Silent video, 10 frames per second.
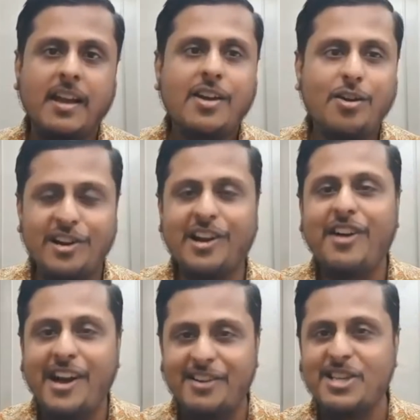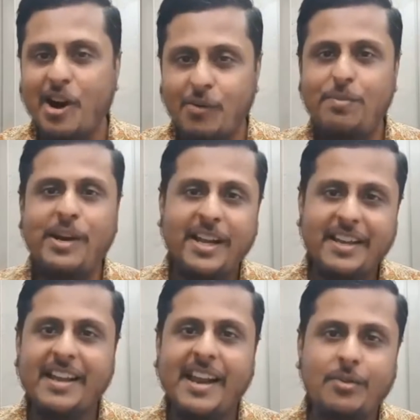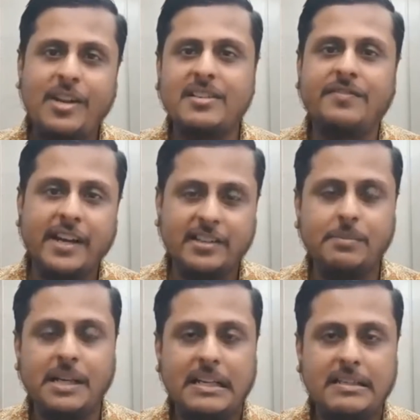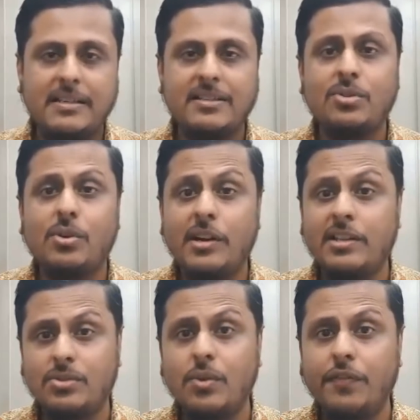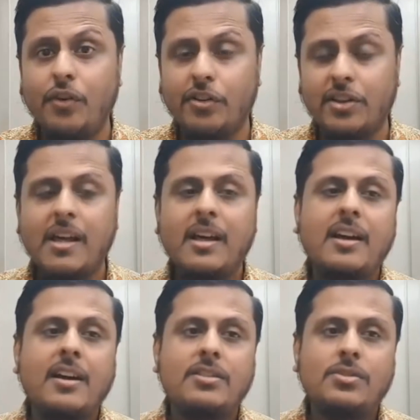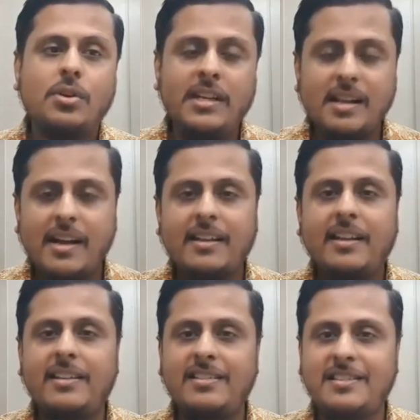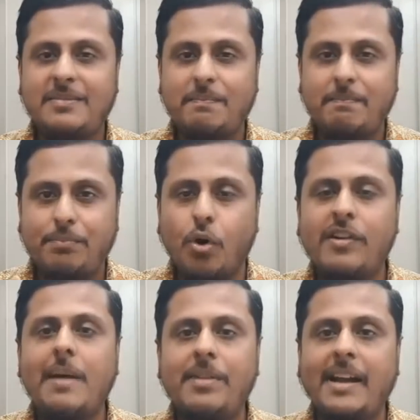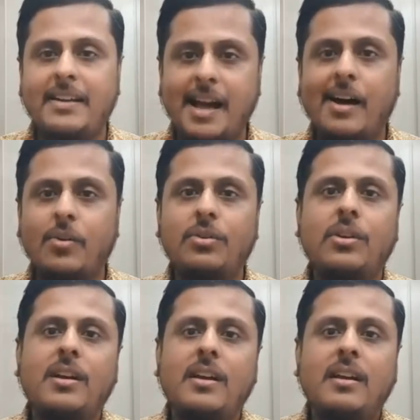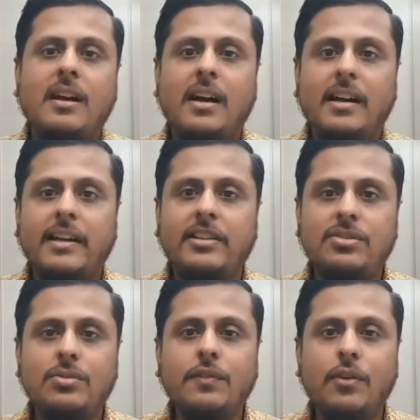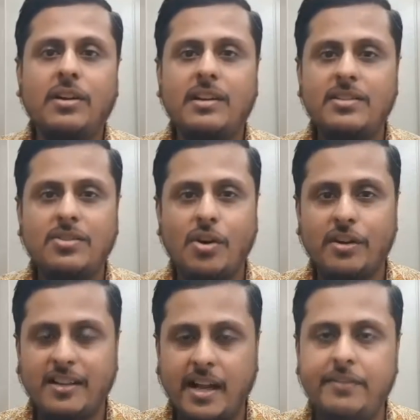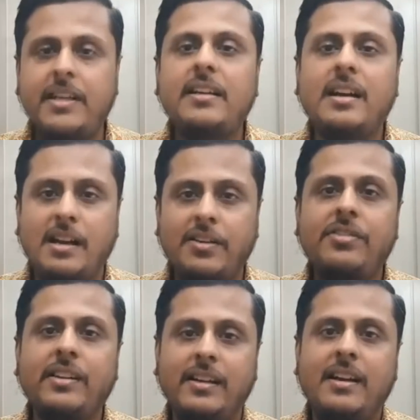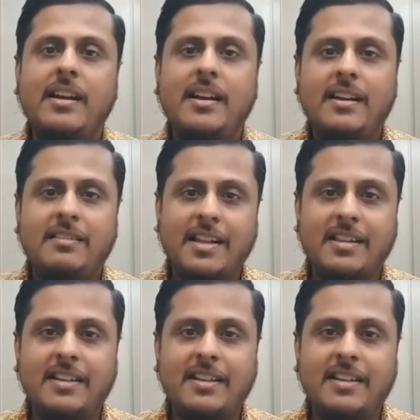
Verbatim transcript: coronavirus outbreak and how that's affecting Malaysia, so on and so forth. So his, uh, his program right now uh, is to focus on governing the country rather